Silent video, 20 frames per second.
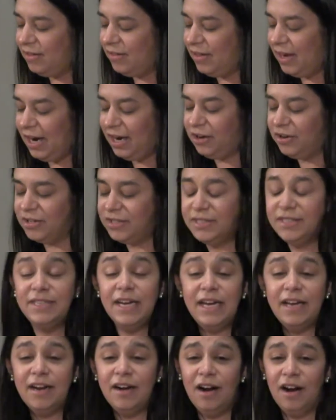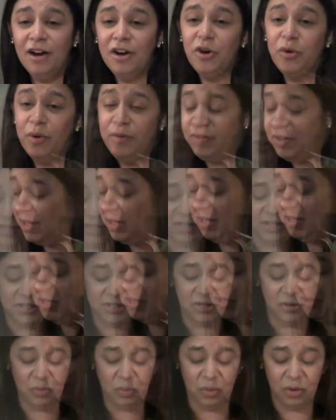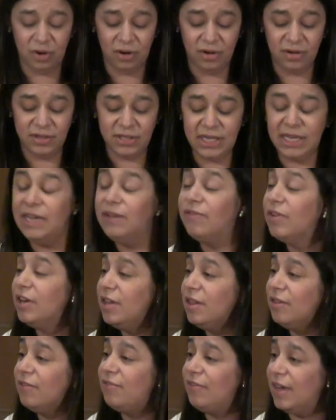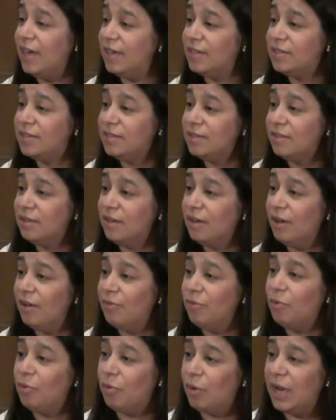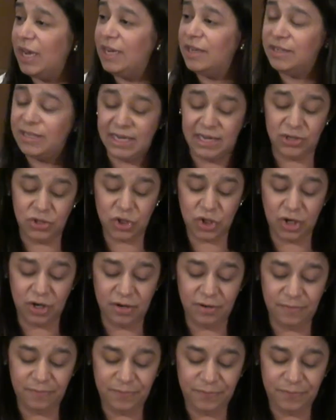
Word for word: that I could state it unequivocally to the world, even in the face of great danger.